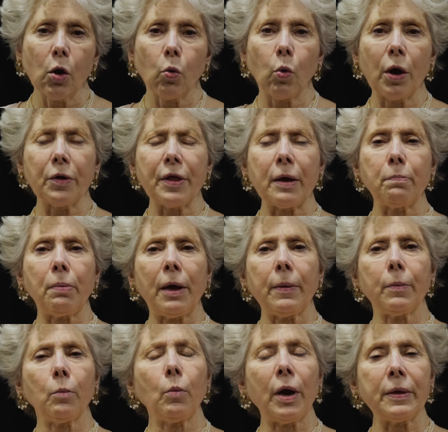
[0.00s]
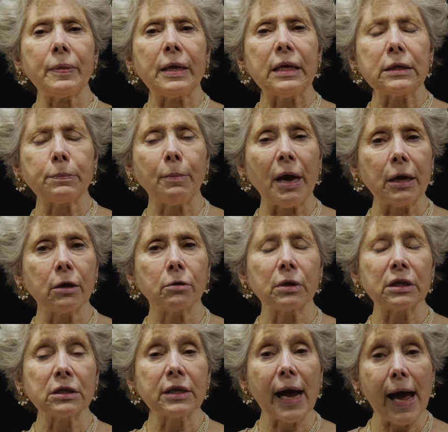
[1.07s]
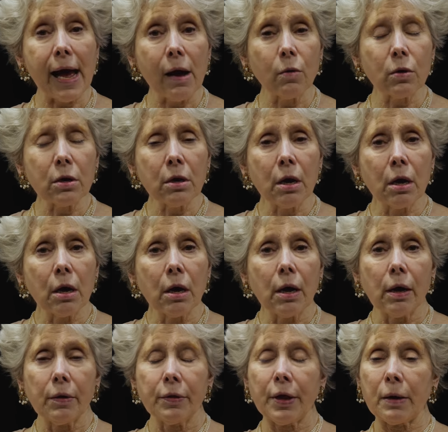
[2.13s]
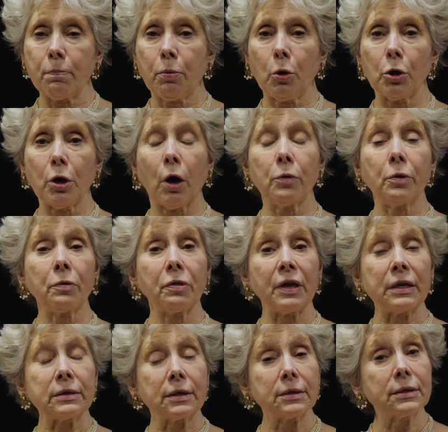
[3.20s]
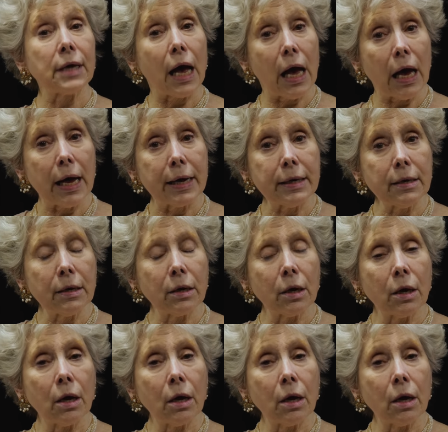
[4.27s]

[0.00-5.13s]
where they, when these men are in town, they put other things aside,